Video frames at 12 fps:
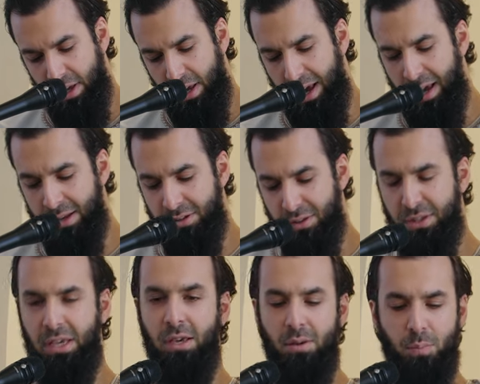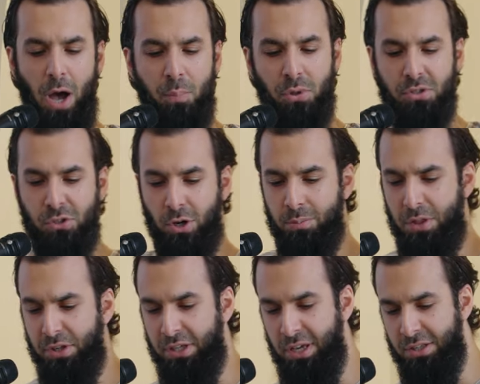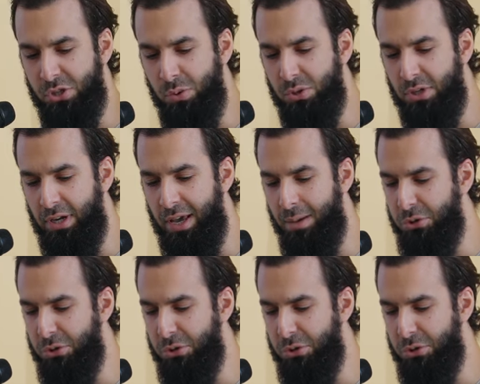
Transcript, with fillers: And the popular term that the kids use today,